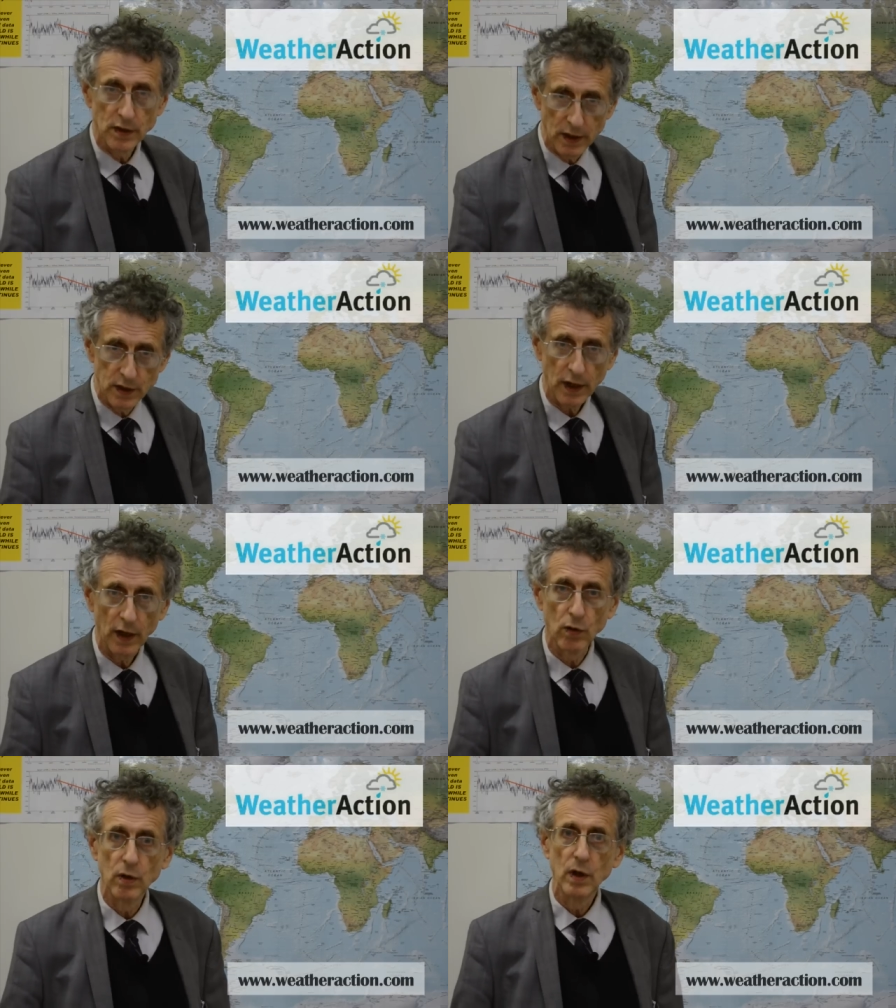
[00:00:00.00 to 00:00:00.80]

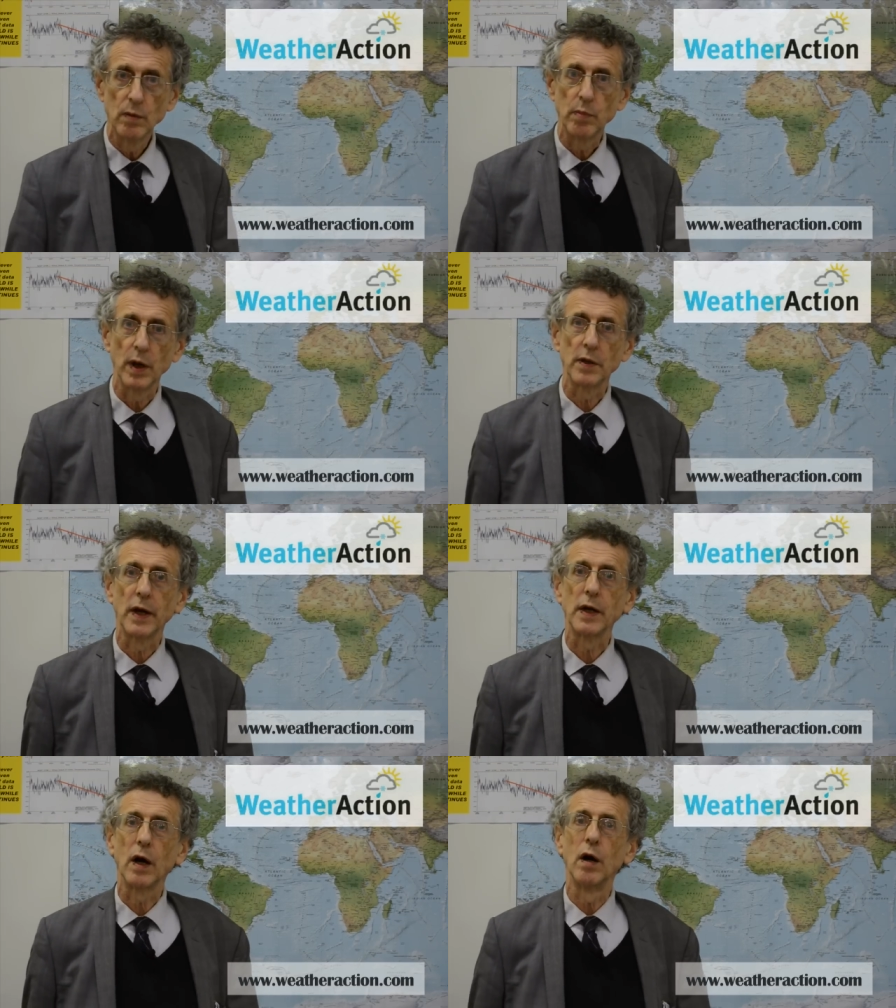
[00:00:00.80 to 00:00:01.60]
detail, but
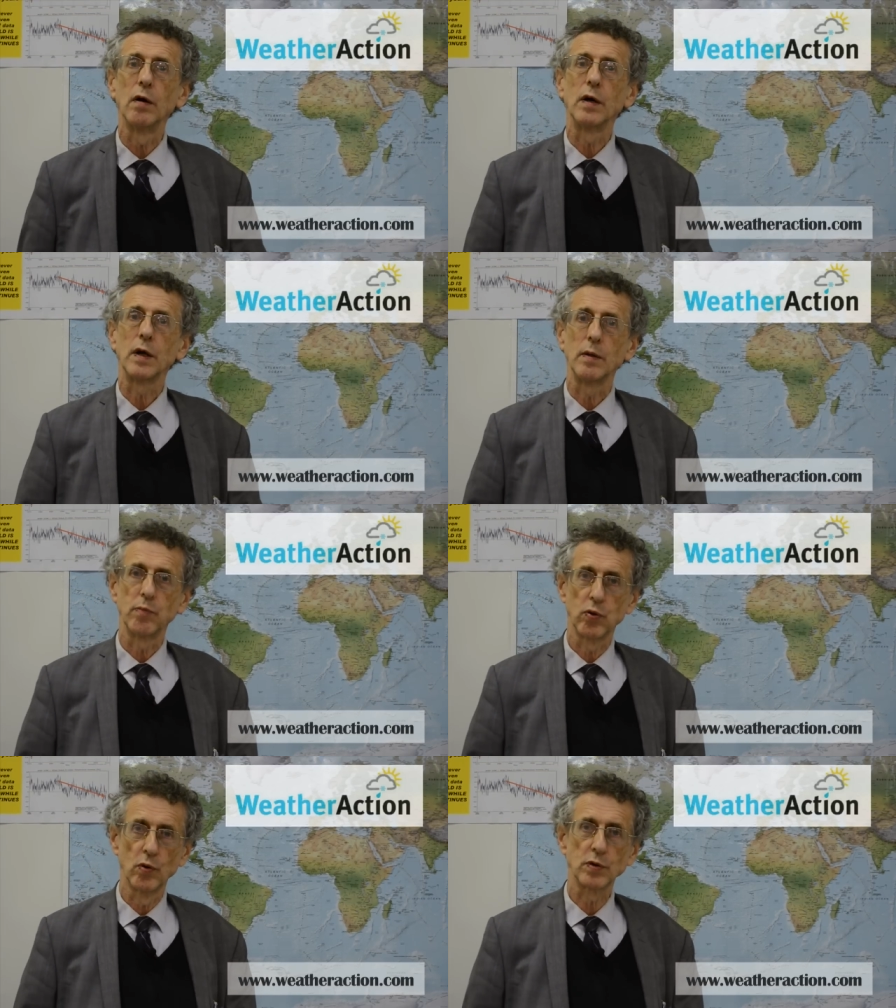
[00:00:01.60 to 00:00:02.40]
they are
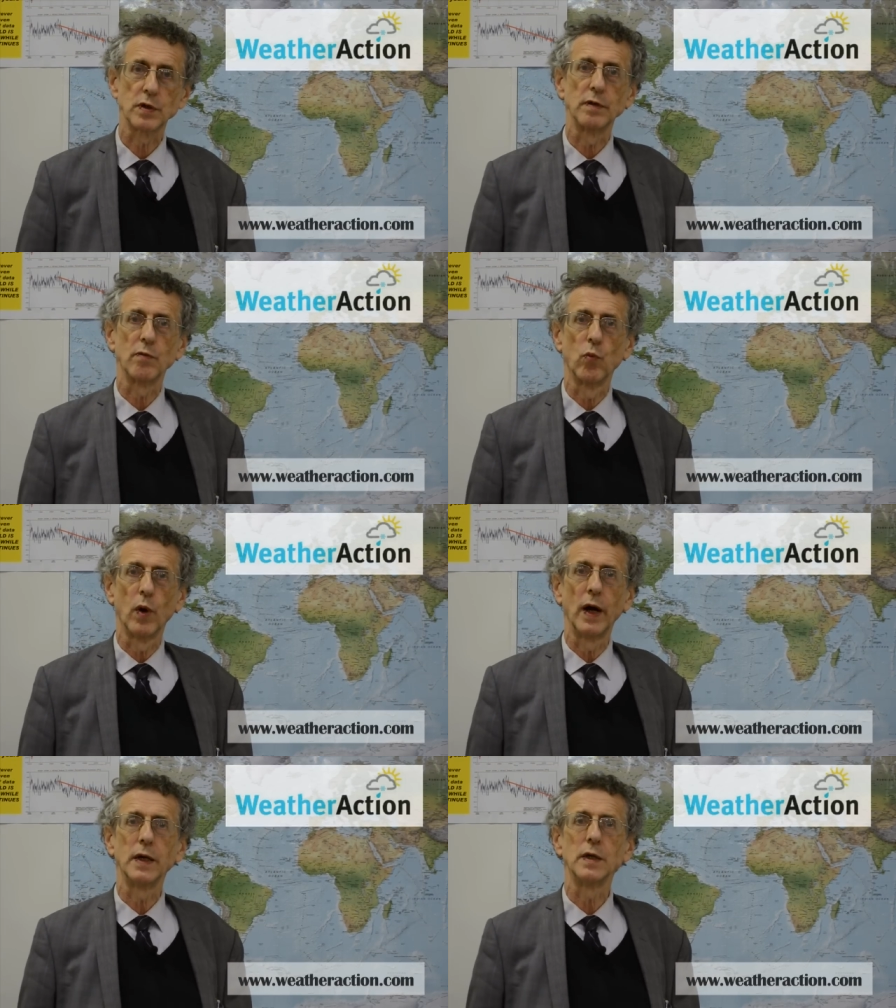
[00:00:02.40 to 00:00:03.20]
important
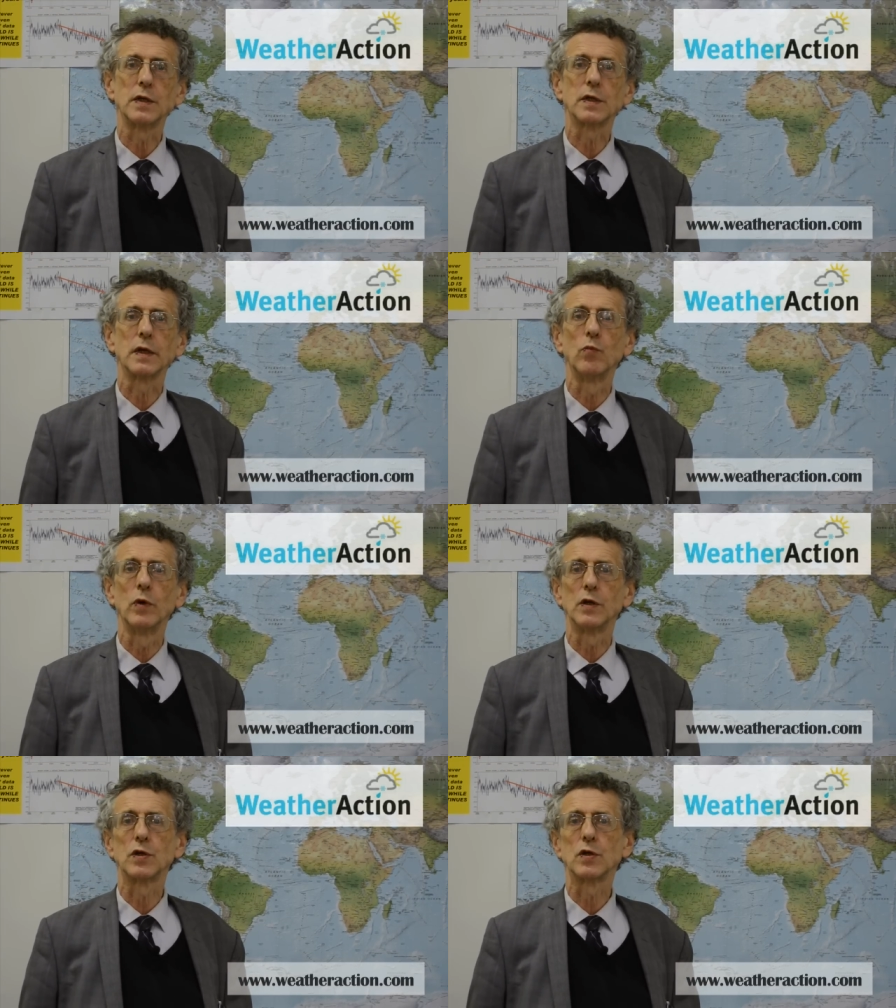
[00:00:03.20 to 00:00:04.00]
ways in
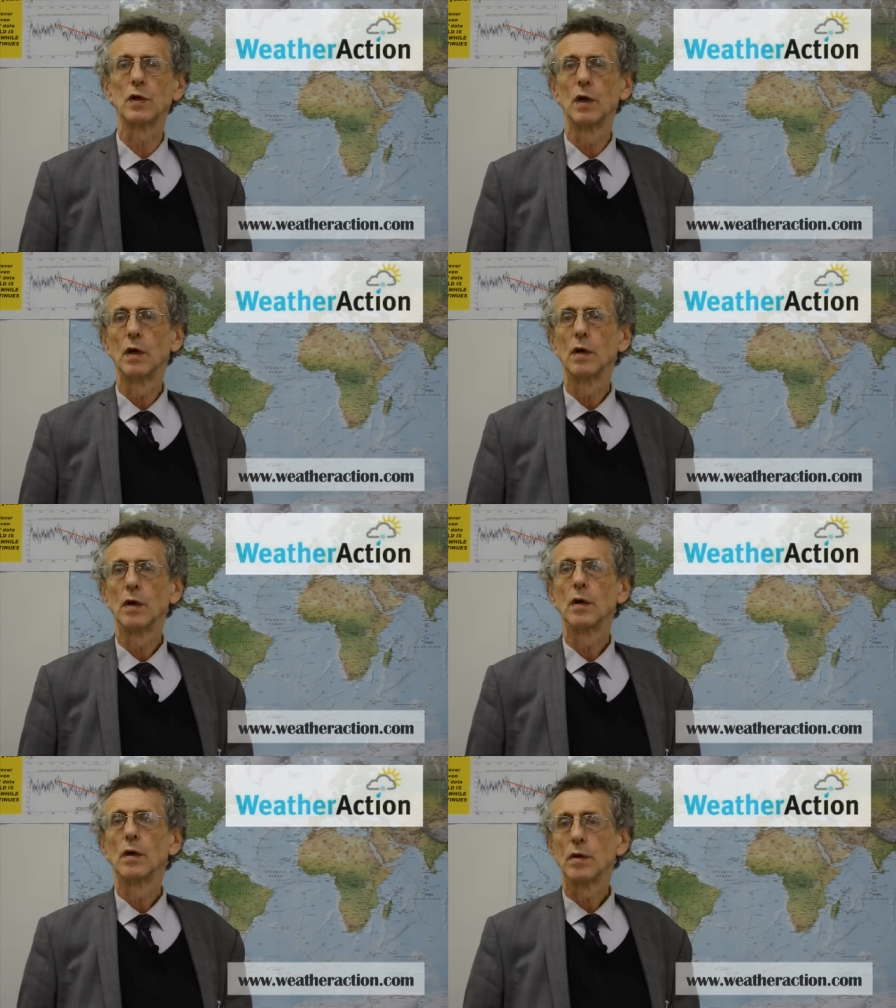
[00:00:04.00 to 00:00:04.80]
which
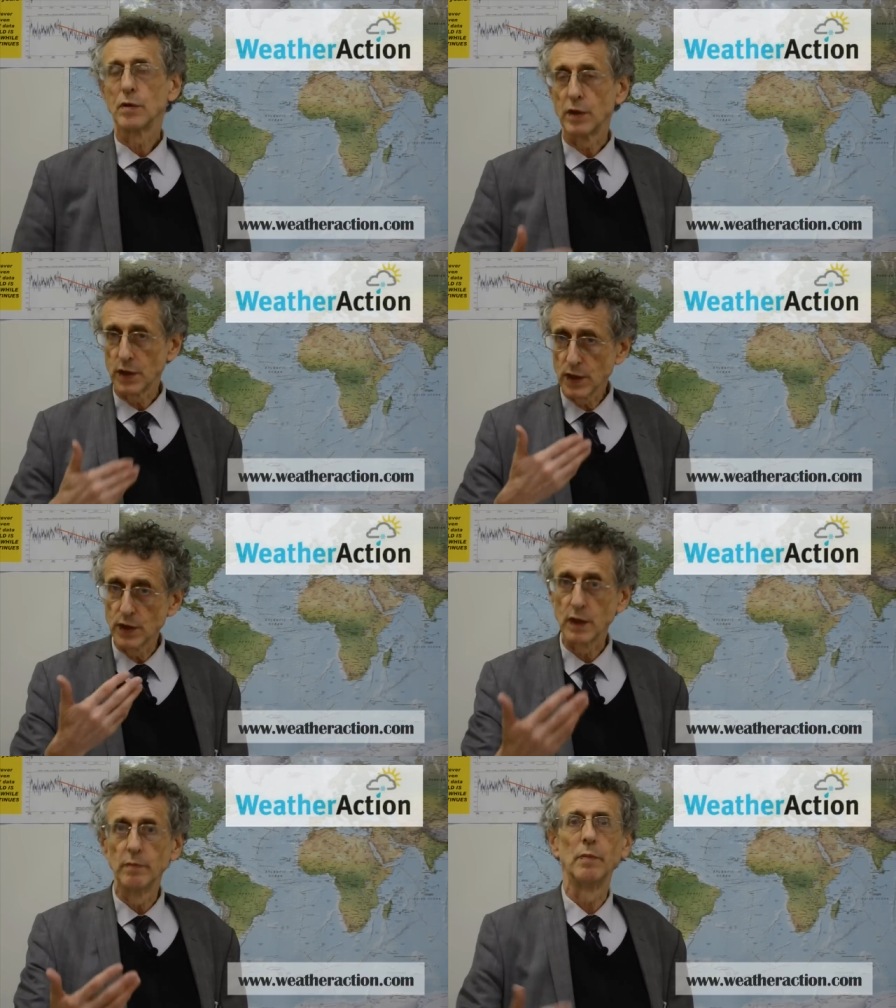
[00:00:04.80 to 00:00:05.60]

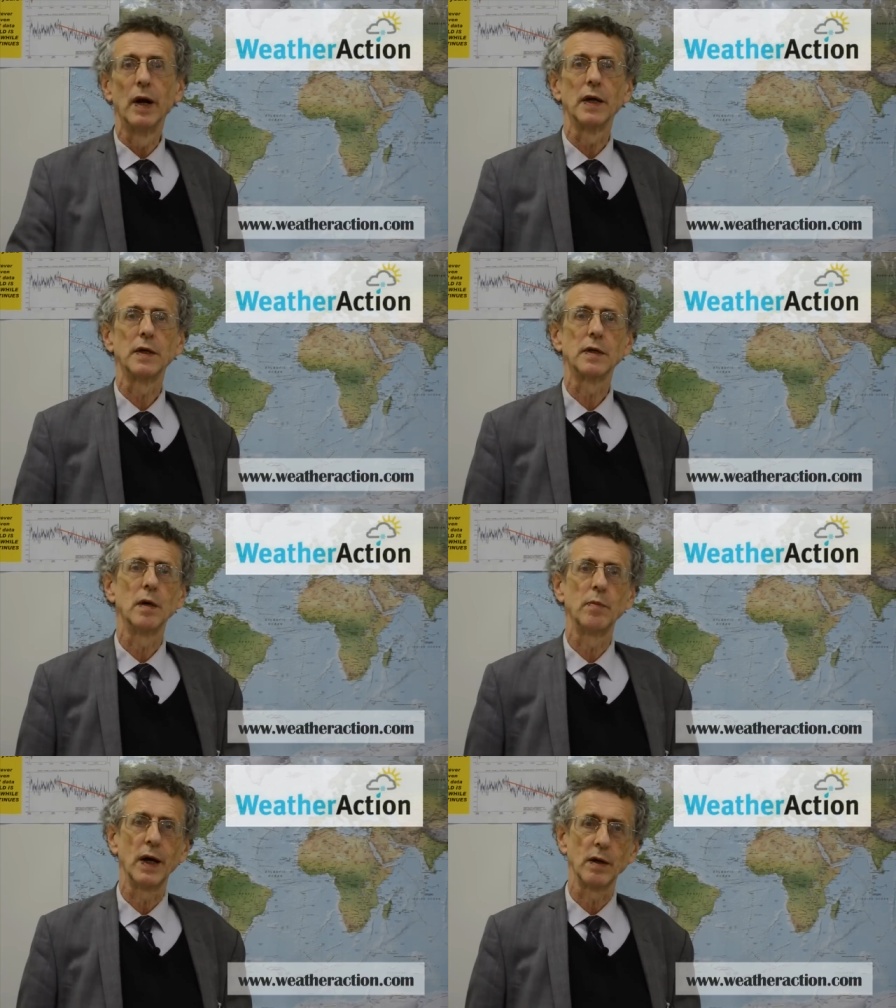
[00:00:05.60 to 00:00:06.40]
decisions can be made
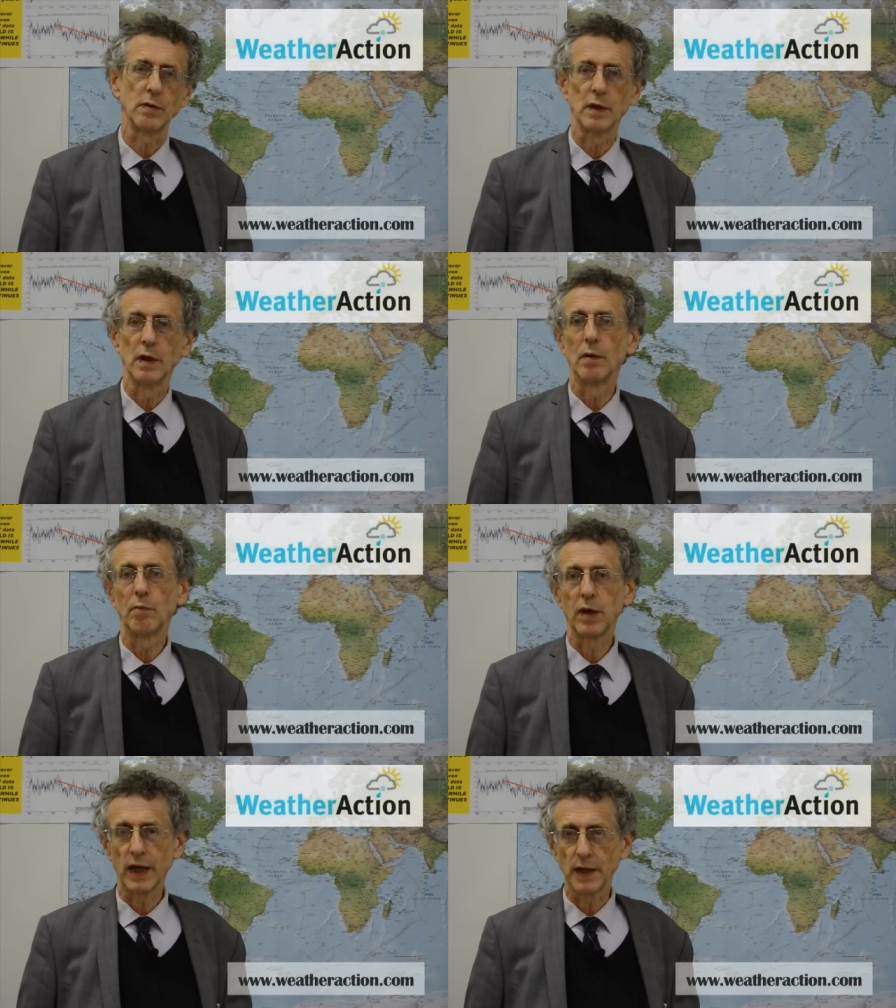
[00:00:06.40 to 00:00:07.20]
about uh,
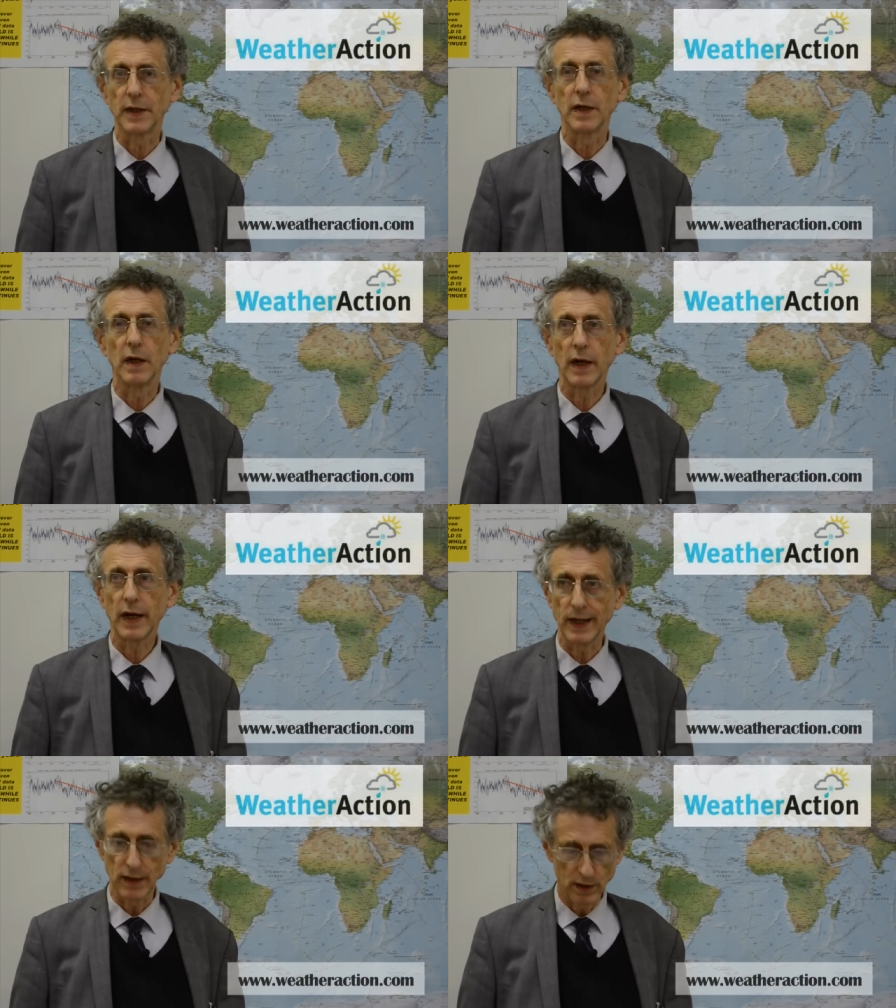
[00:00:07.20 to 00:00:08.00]
planning
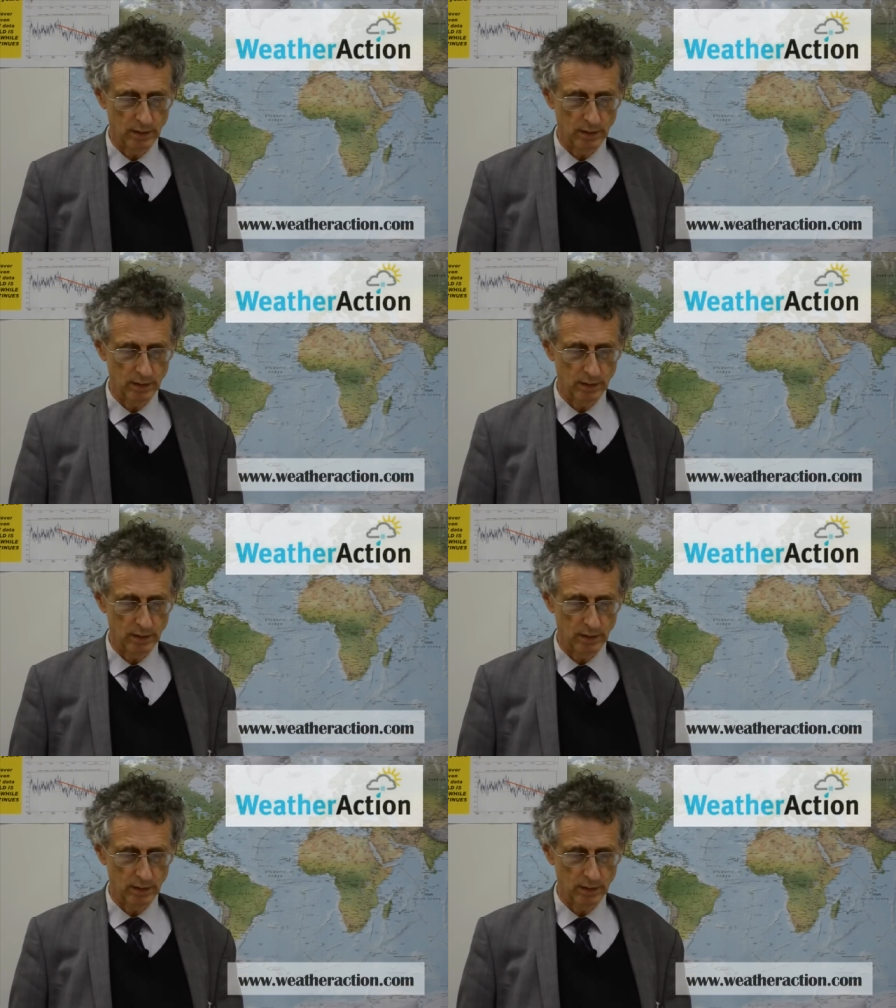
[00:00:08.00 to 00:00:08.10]
ahead.